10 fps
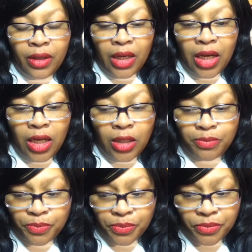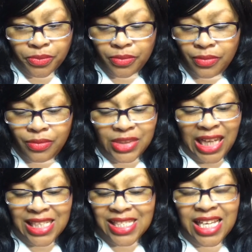Um, I
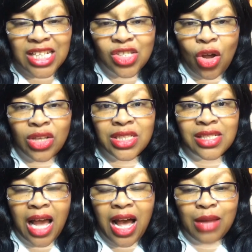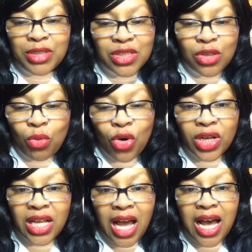say this all the time, it's in the Word of
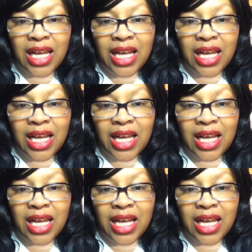God.